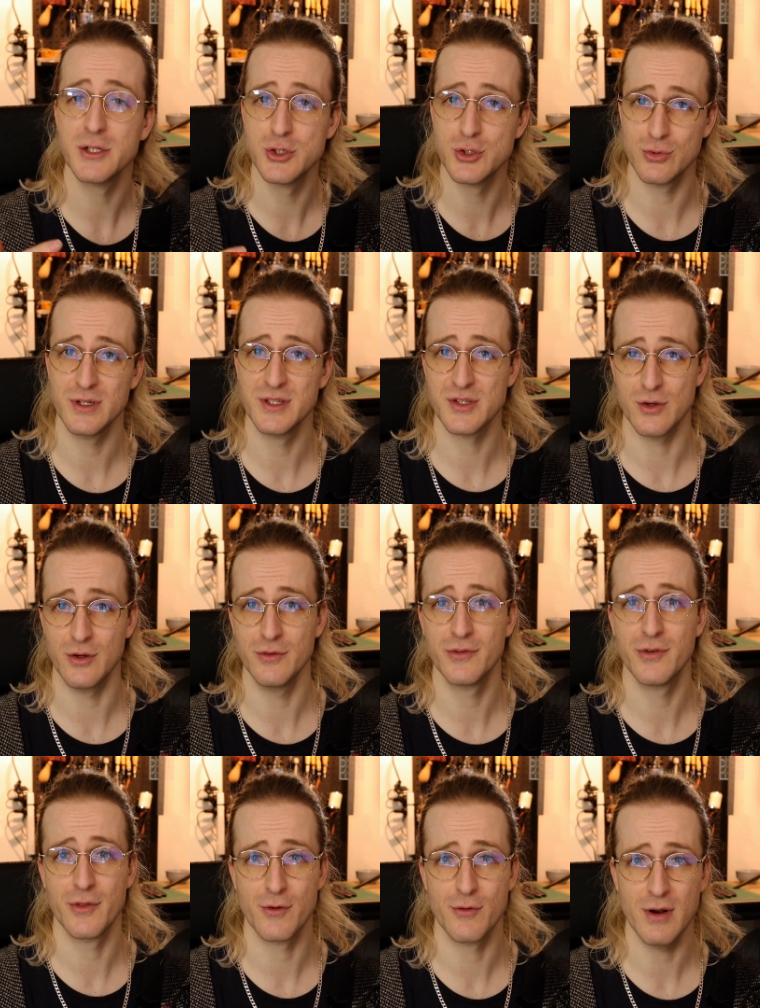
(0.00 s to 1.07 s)
joins
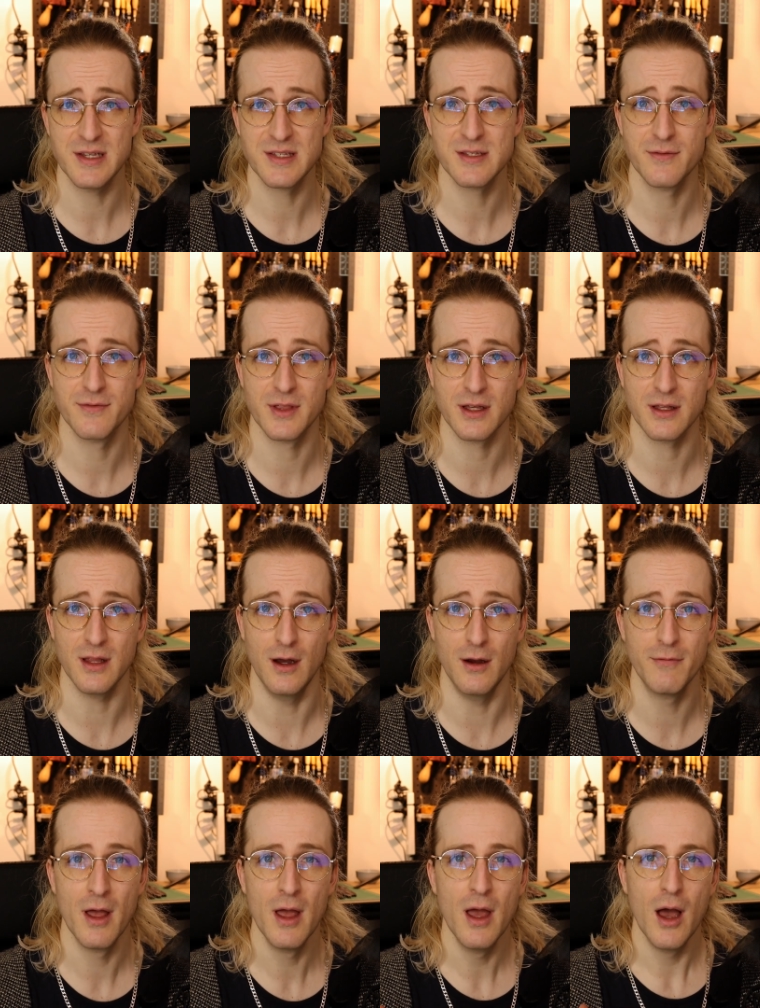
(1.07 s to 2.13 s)
onto the rest of the
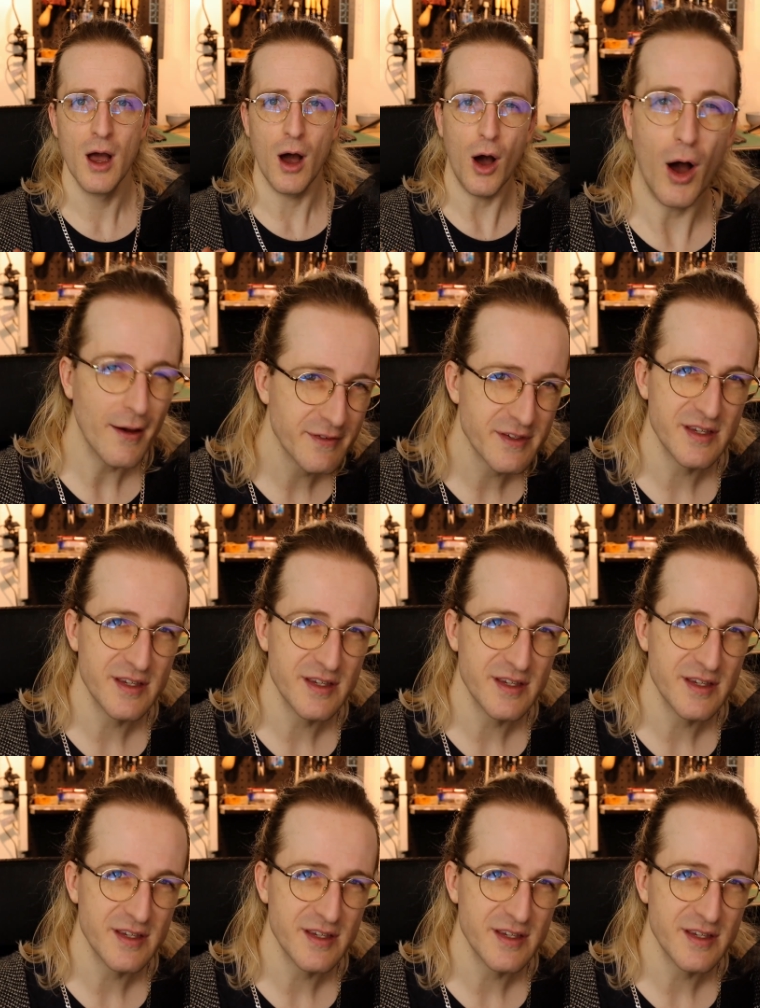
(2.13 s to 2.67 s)
glove. I've